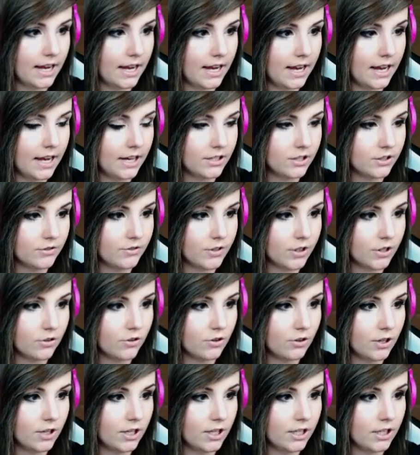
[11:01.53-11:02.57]
edge of the
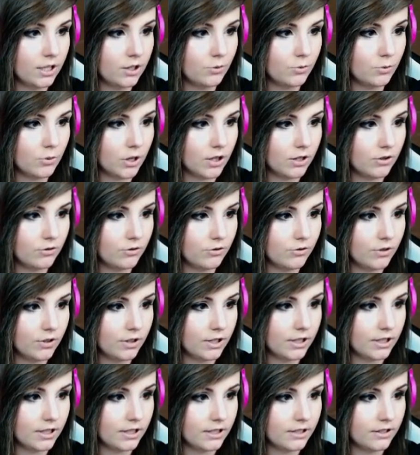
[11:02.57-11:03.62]
corner, you want
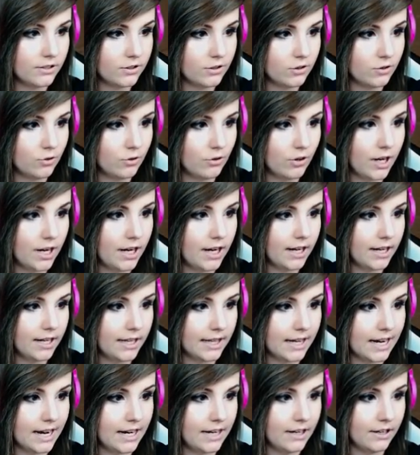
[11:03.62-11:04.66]
really this gray
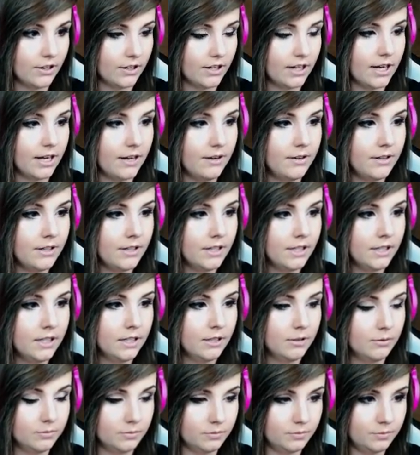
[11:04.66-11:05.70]
line, okay?
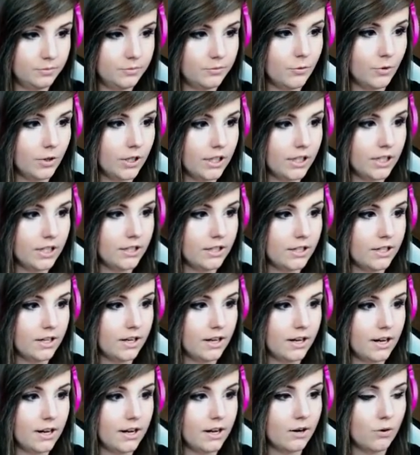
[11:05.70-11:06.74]
When you're at
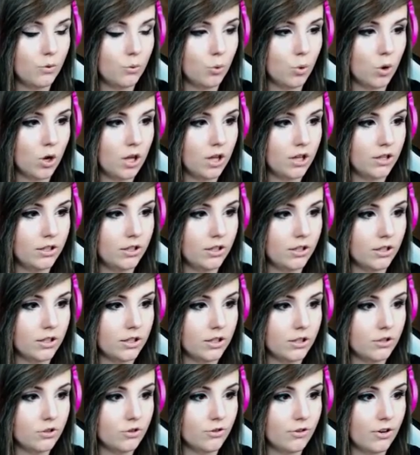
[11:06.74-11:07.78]
the wall, you're
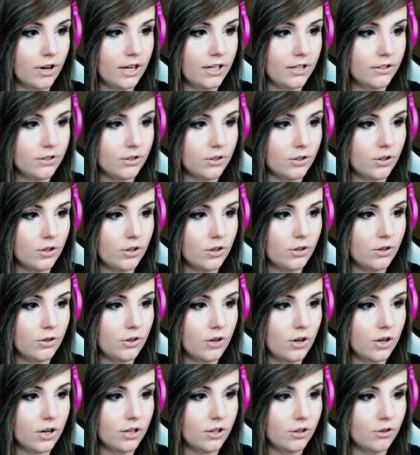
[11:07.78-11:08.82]
gonna try to
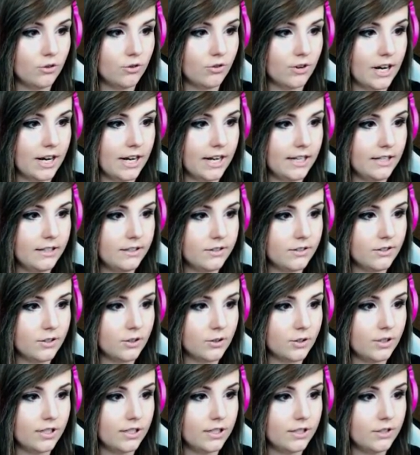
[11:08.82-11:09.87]
go on the right,
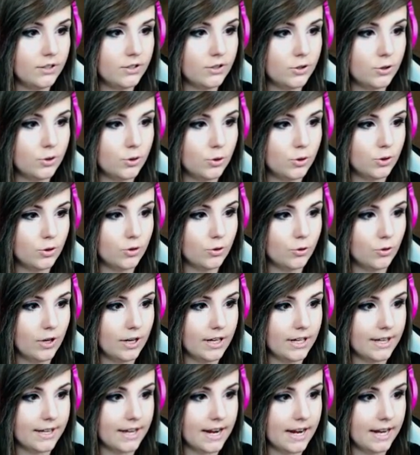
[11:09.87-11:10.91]
so these two
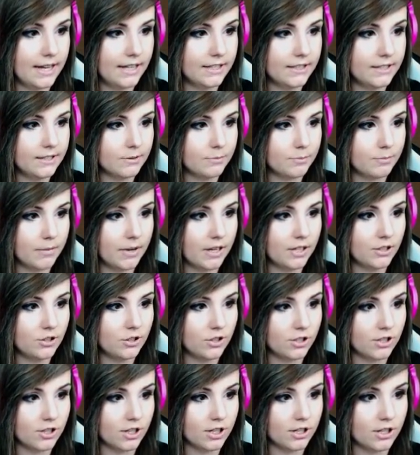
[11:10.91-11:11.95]
gray lines match
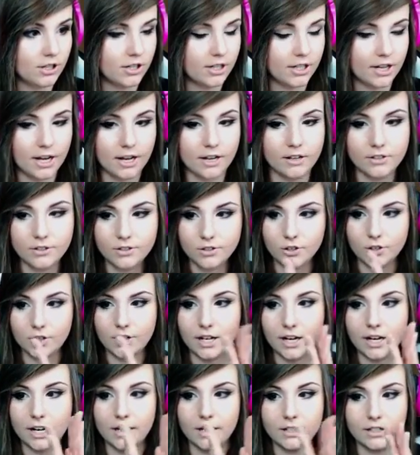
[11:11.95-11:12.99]
each other, okay? So
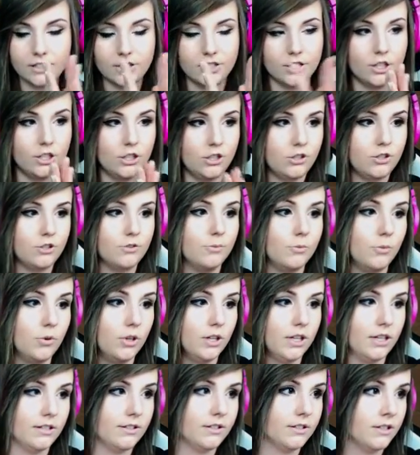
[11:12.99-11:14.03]
they touch, more
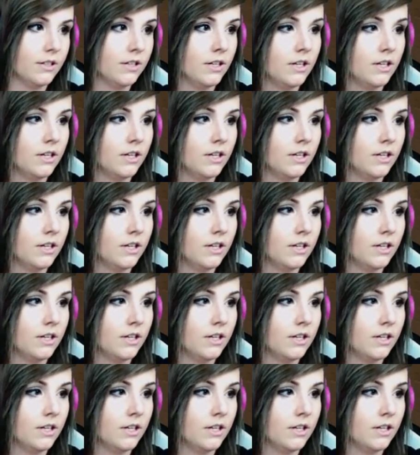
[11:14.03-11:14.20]
or less.